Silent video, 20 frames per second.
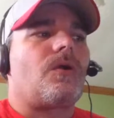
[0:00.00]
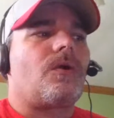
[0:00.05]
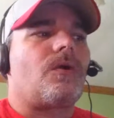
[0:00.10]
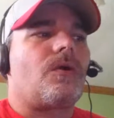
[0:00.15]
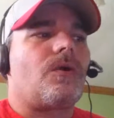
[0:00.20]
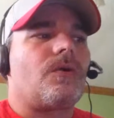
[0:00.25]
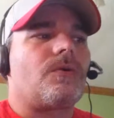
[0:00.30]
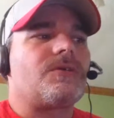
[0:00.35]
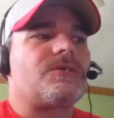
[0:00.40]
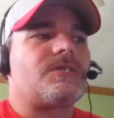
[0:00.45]

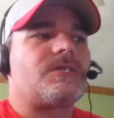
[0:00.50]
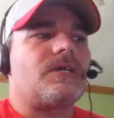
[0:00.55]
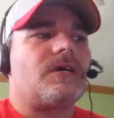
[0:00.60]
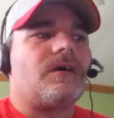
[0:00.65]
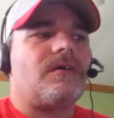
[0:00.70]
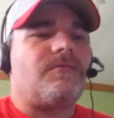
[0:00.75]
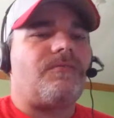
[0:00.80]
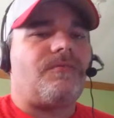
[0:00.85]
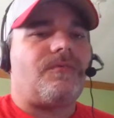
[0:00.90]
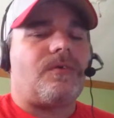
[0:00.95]
her
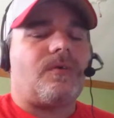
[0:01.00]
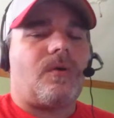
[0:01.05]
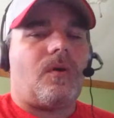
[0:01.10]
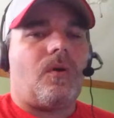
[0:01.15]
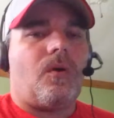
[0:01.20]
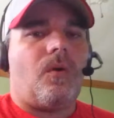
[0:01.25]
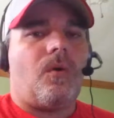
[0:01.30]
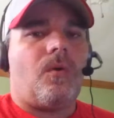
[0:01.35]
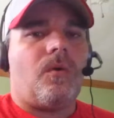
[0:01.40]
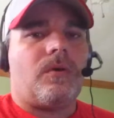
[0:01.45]
stuff
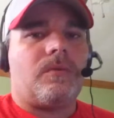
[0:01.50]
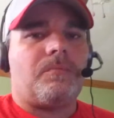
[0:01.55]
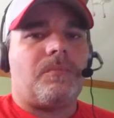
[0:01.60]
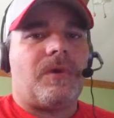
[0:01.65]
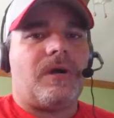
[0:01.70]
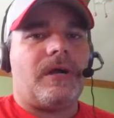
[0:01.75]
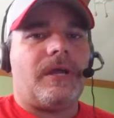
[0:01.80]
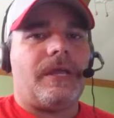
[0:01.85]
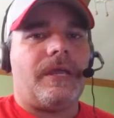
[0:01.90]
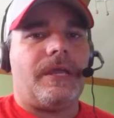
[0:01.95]
on
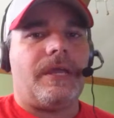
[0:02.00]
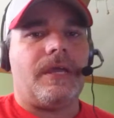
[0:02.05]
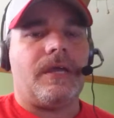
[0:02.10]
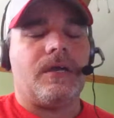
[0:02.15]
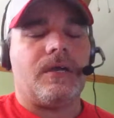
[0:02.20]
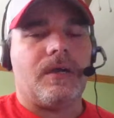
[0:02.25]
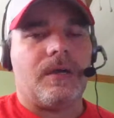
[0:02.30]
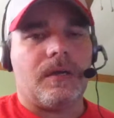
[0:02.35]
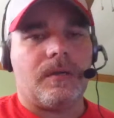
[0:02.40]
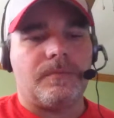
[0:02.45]

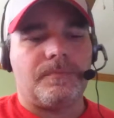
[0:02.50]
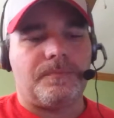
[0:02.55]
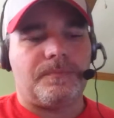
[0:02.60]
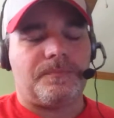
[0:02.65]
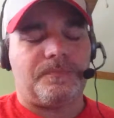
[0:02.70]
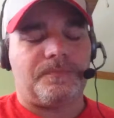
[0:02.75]
my